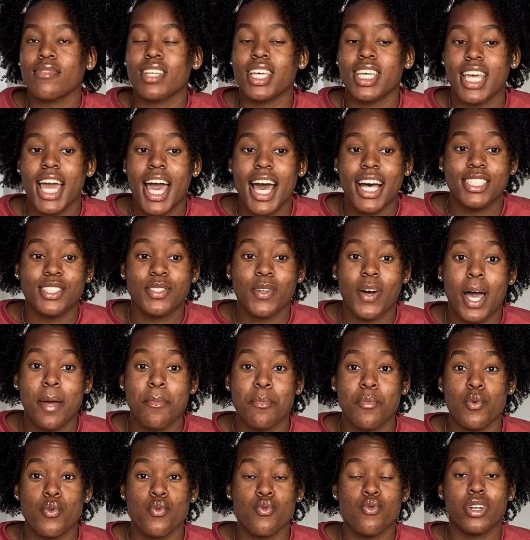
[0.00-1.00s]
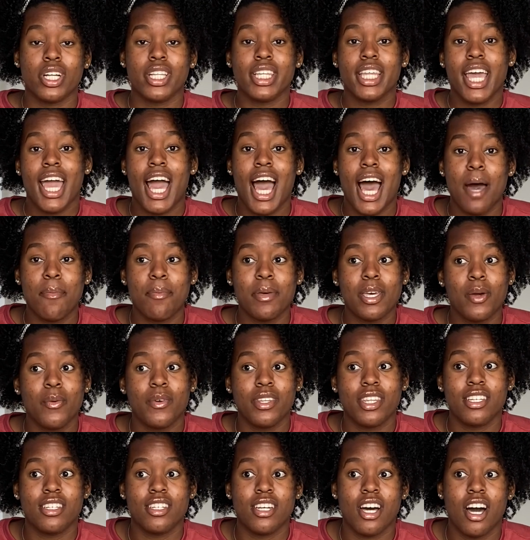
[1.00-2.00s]
Yeah, so I'm really happy with
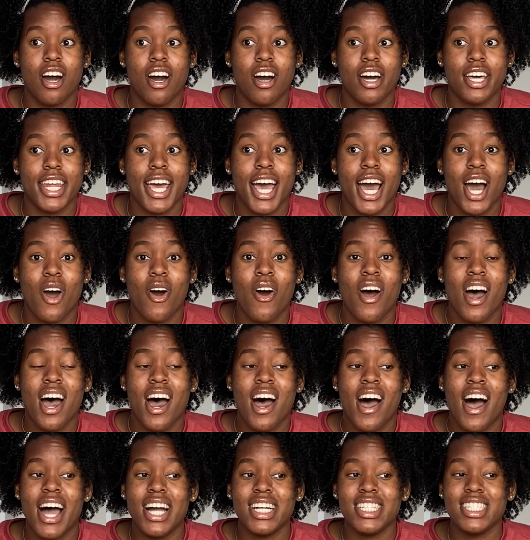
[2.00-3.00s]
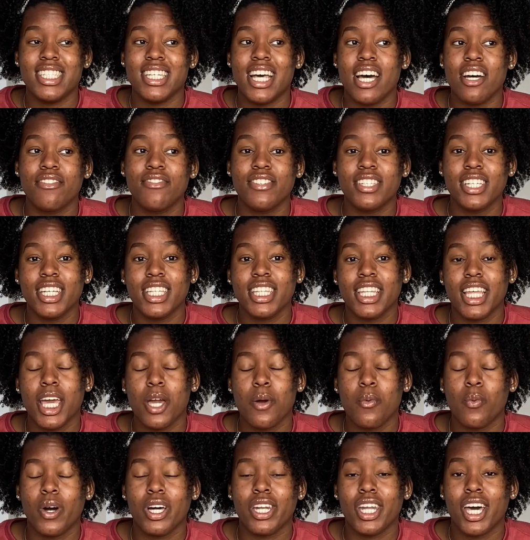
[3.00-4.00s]
the turnout. I definitely
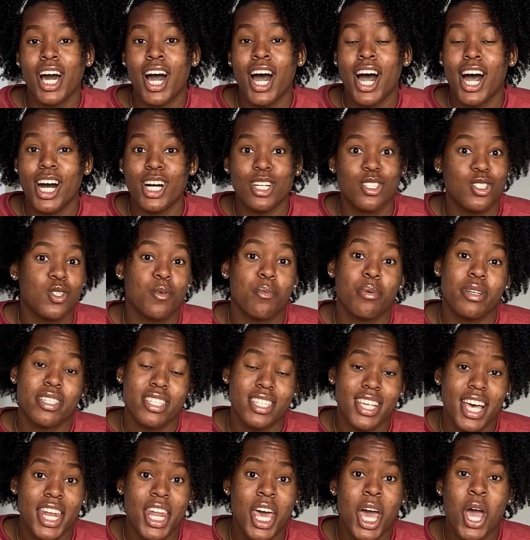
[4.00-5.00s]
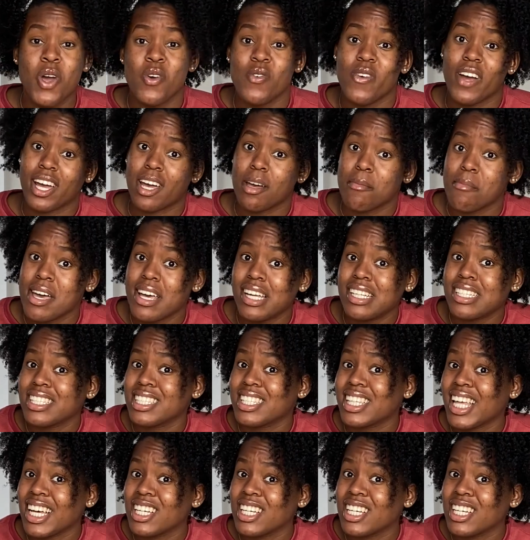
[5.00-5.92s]
100% recommend that